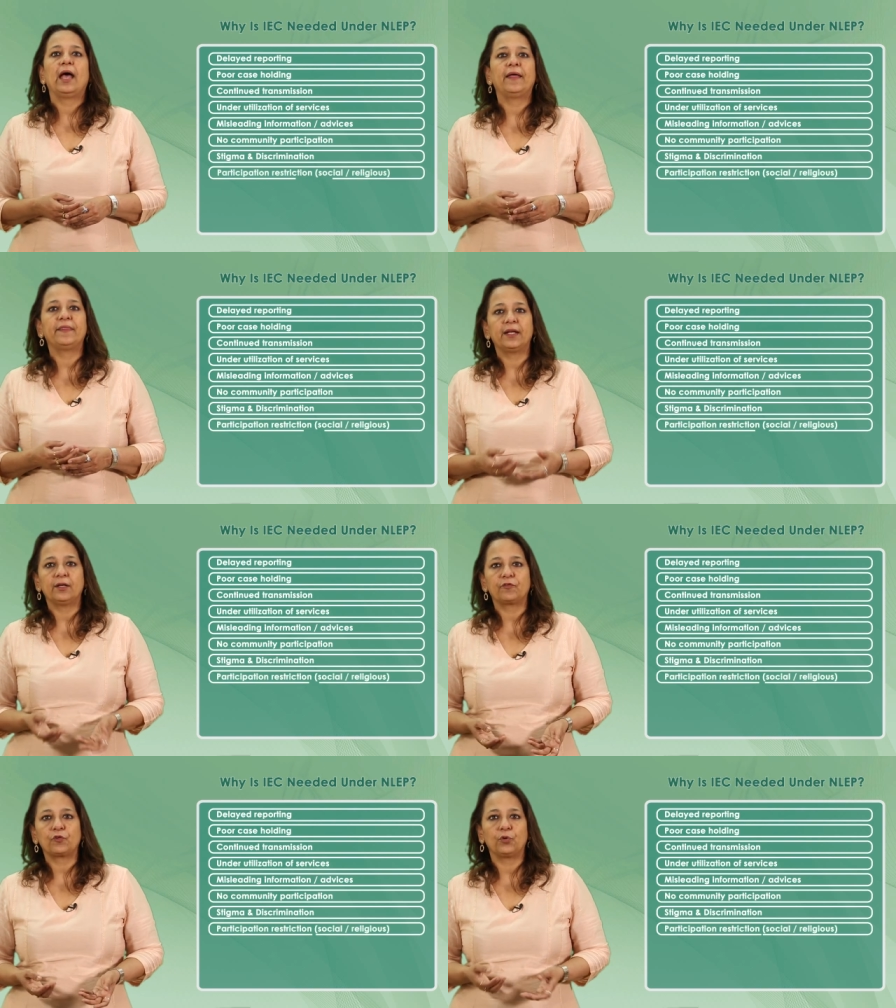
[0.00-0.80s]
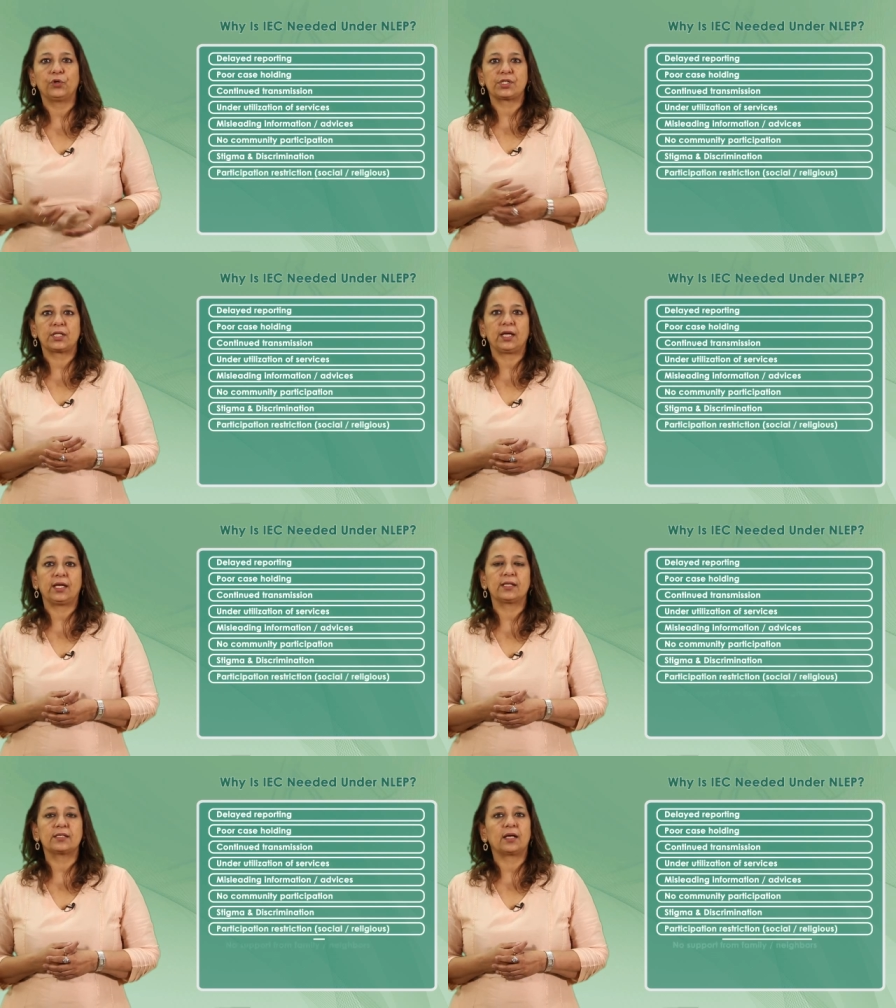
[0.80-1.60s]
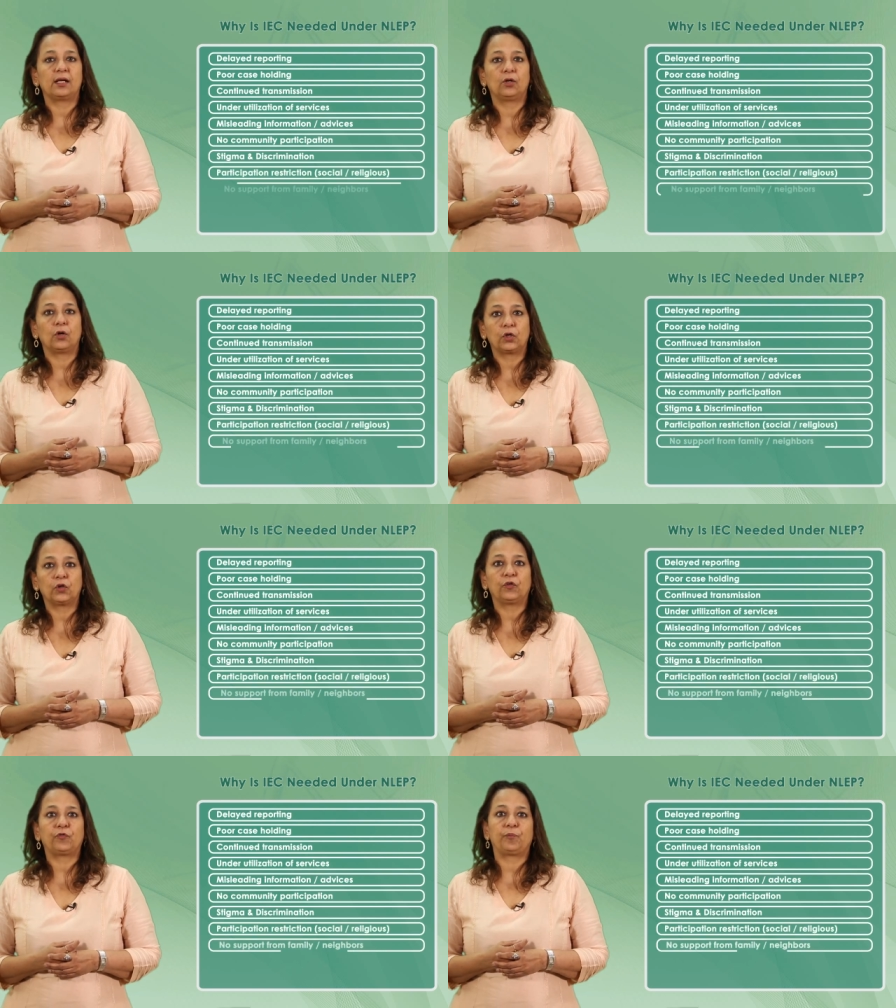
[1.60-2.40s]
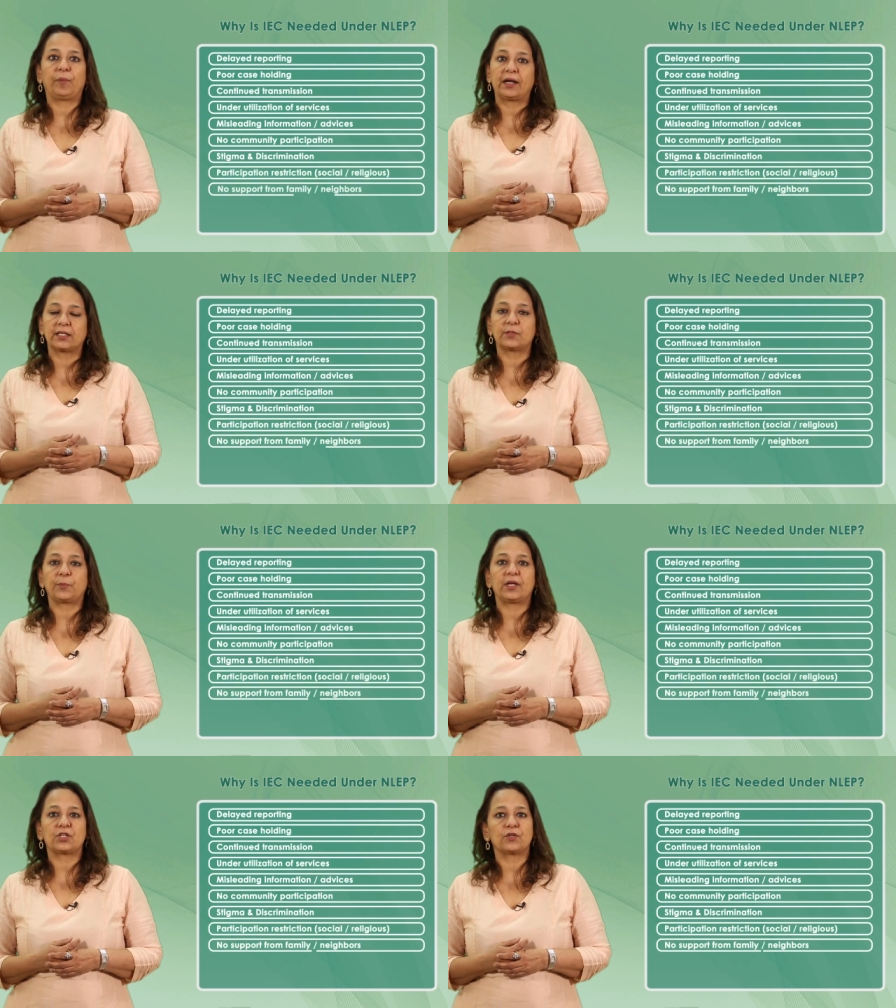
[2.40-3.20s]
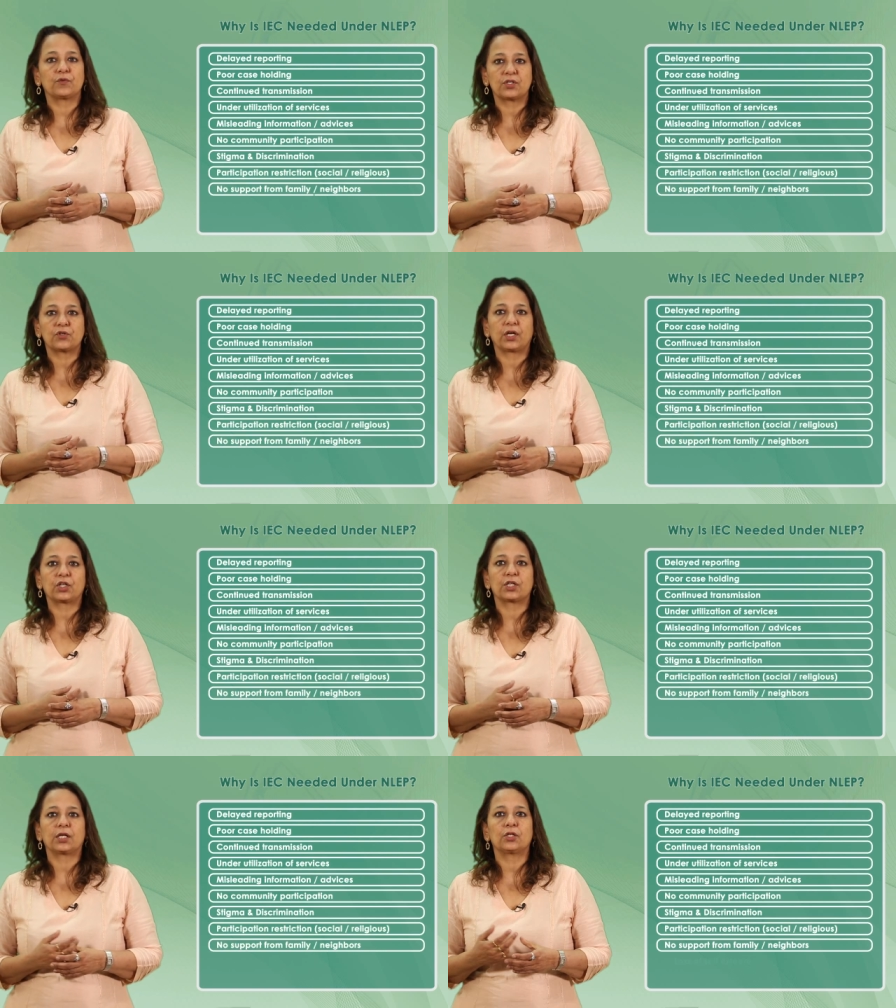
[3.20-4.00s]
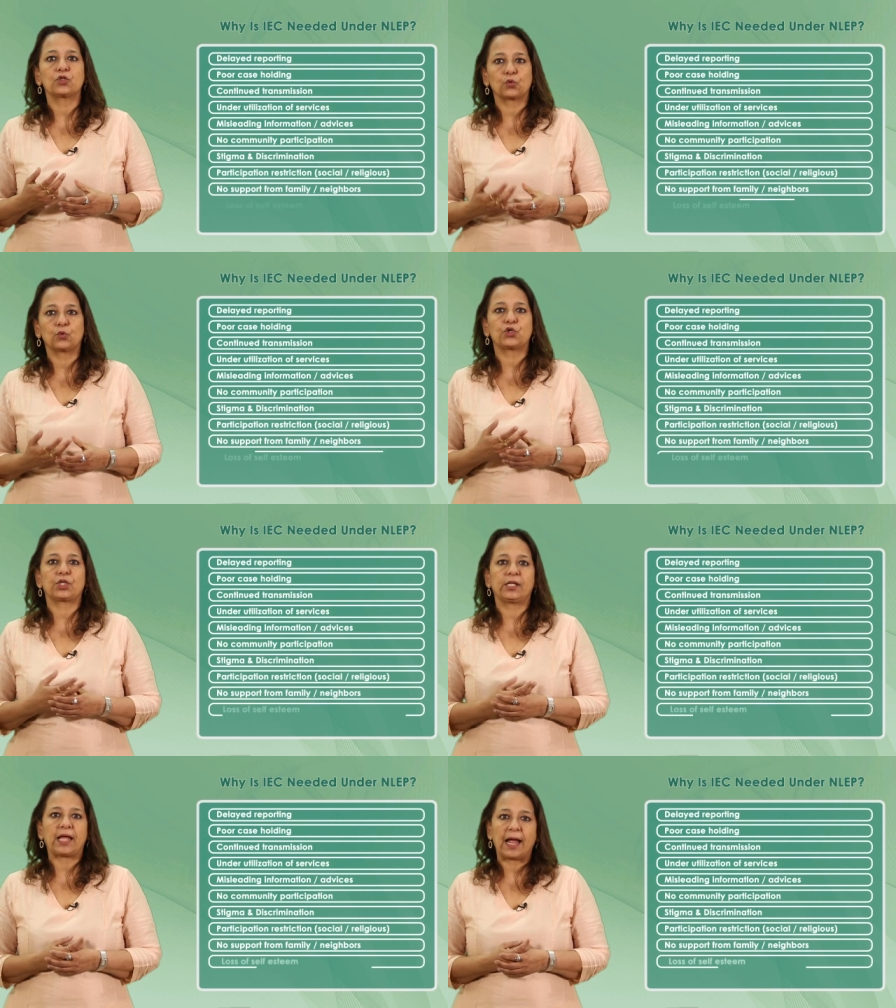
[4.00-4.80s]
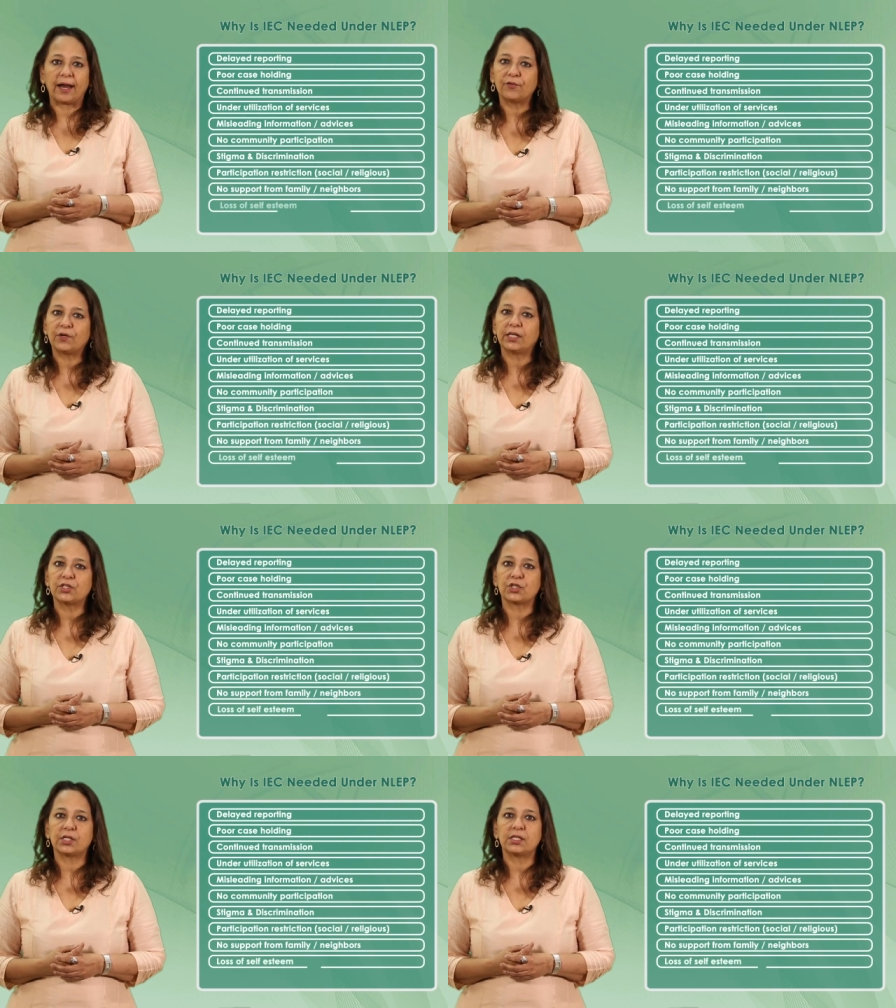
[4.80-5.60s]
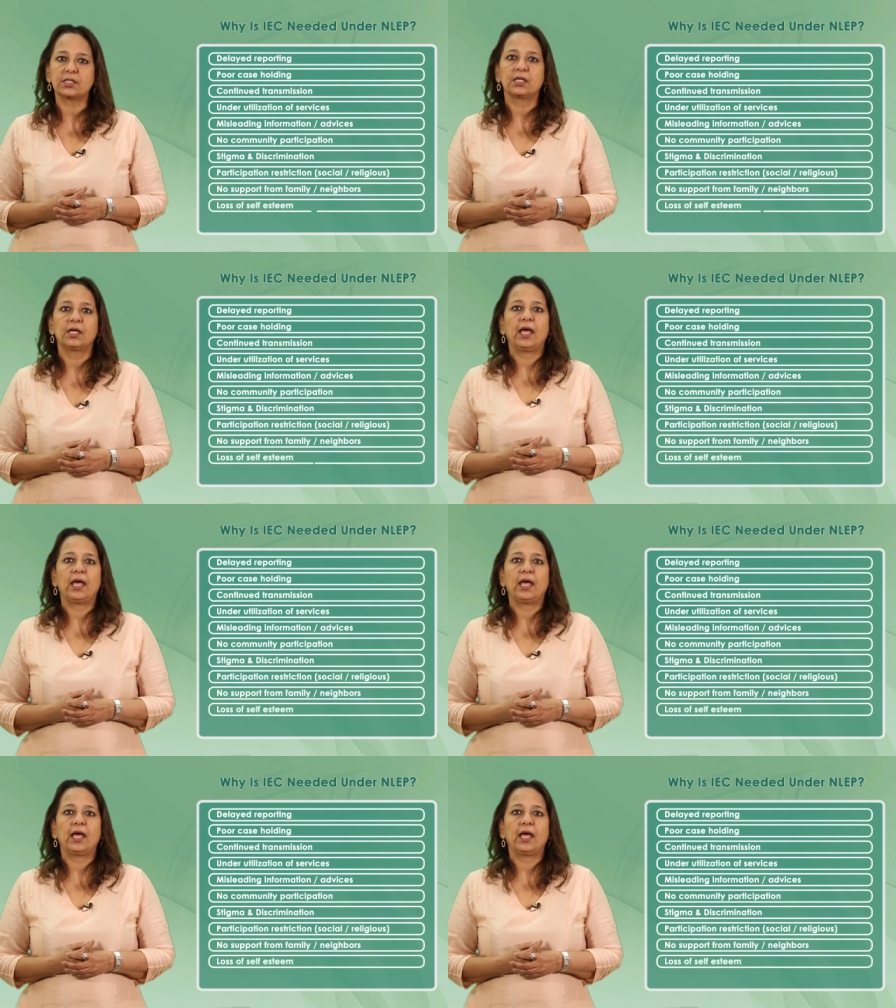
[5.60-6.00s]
and then of course there is a lot of participation restrictions, social and religions,